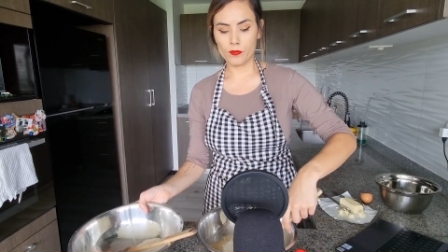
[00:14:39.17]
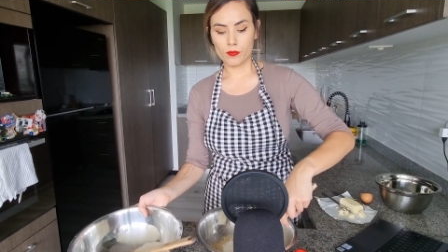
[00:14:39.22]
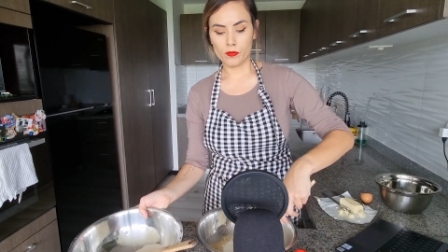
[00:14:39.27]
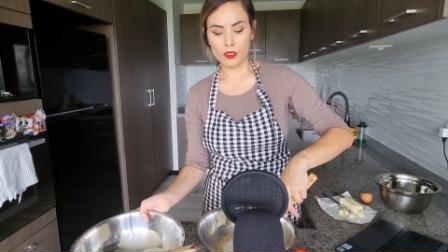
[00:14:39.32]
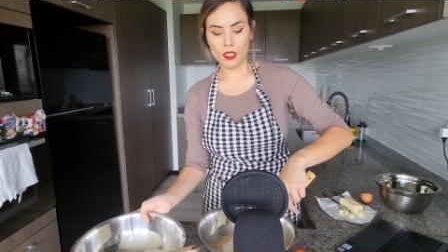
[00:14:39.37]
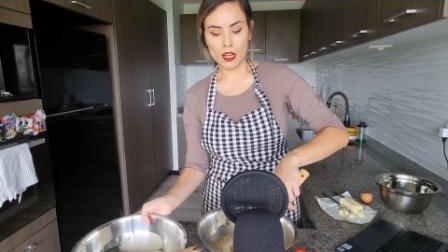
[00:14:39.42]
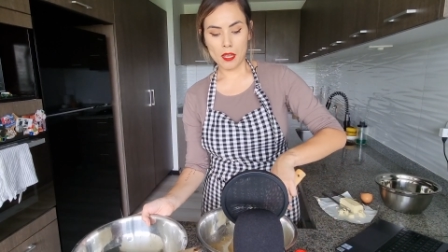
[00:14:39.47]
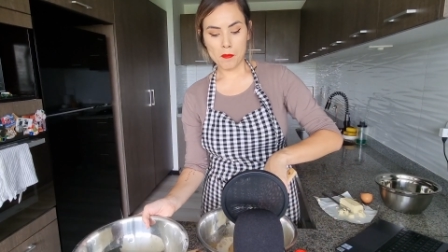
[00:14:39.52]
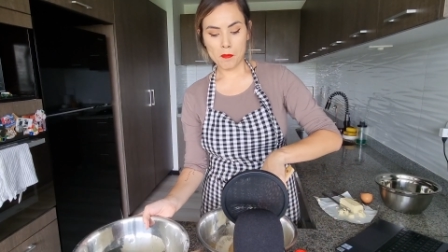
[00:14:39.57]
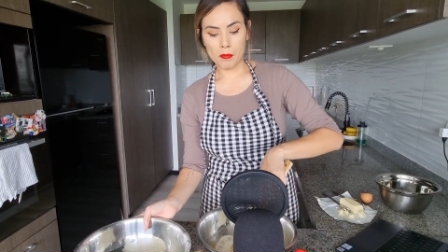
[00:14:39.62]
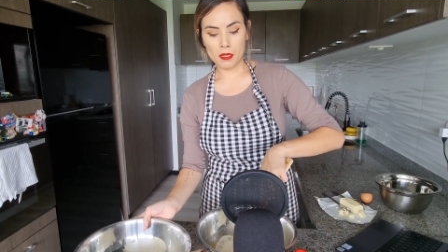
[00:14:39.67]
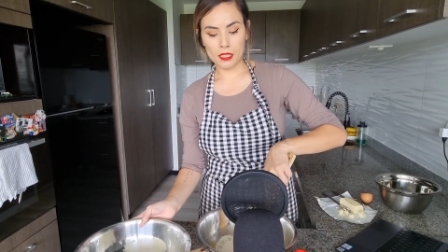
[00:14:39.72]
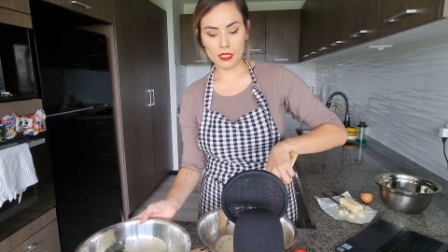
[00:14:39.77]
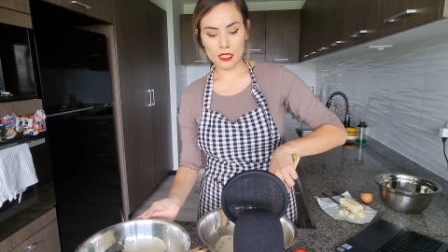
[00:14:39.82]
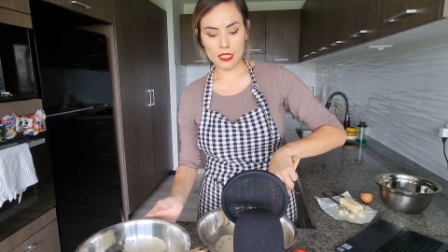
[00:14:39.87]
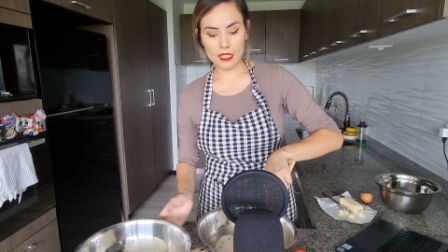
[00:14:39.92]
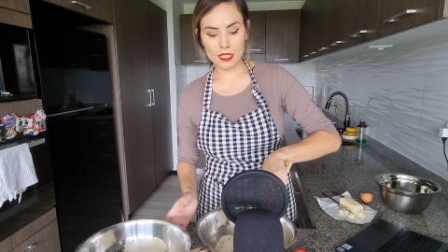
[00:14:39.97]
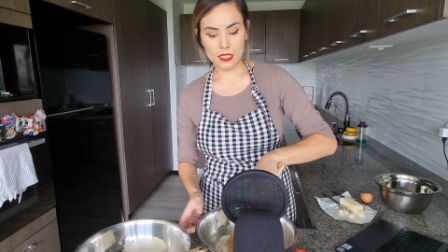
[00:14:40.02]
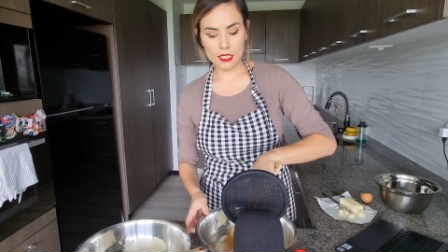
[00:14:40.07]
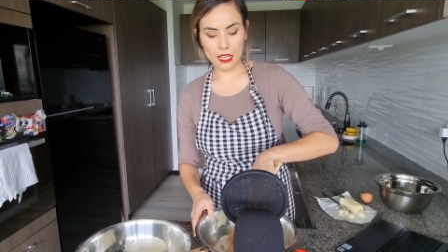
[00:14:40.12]
put
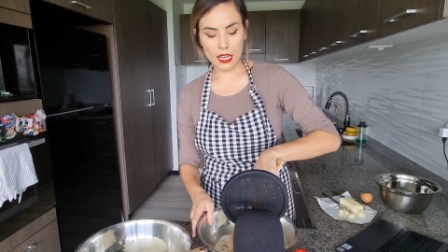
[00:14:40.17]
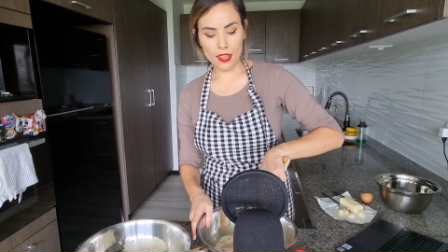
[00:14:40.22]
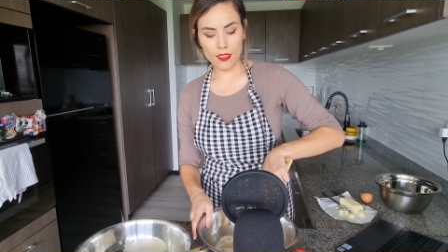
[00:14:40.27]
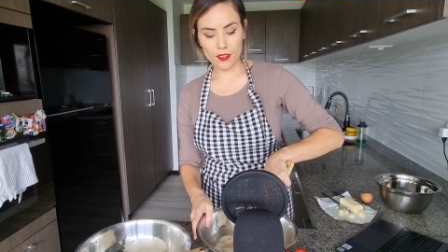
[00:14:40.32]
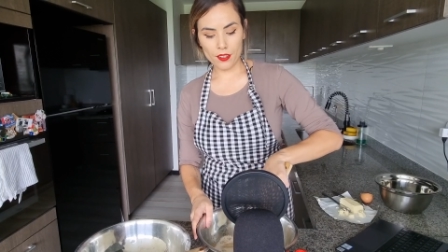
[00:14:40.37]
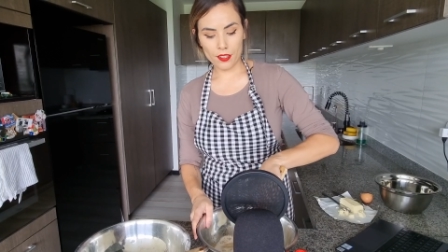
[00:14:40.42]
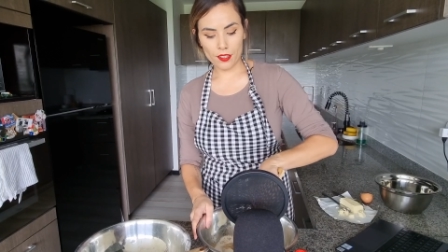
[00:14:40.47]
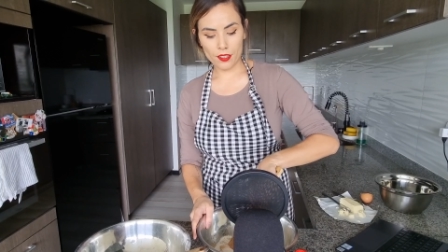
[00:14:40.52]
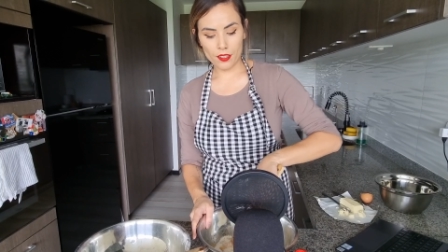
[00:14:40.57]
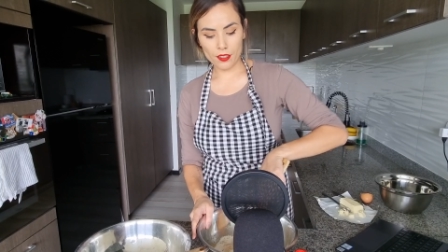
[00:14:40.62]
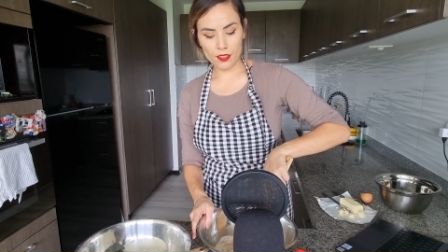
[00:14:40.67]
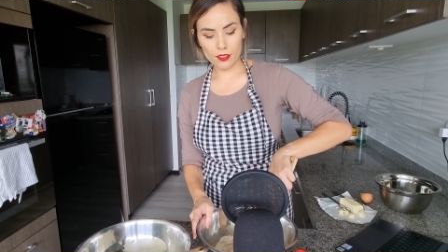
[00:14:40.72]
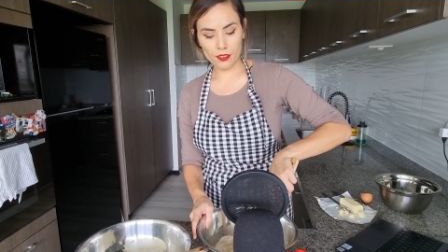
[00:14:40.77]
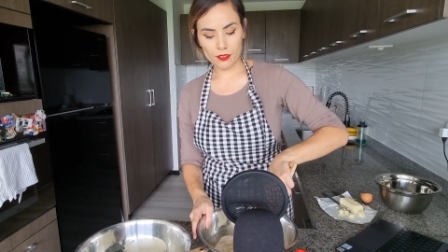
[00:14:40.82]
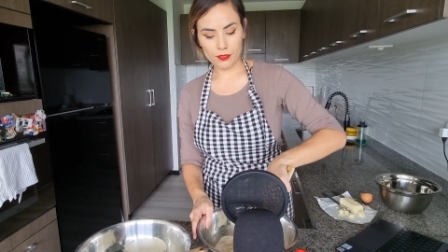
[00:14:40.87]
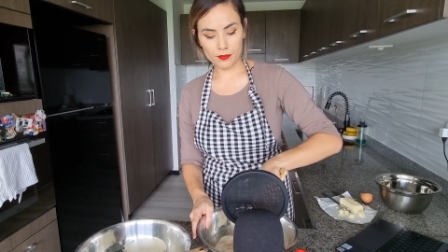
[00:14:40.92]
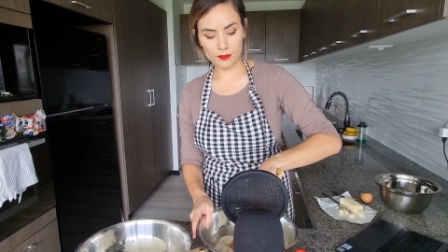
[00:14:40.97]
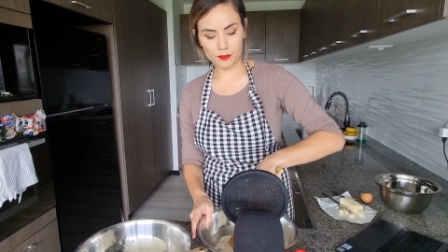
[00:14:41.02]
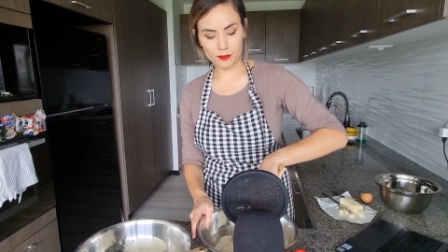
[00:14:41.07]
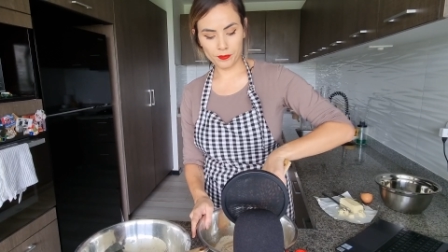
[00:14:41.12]
this together.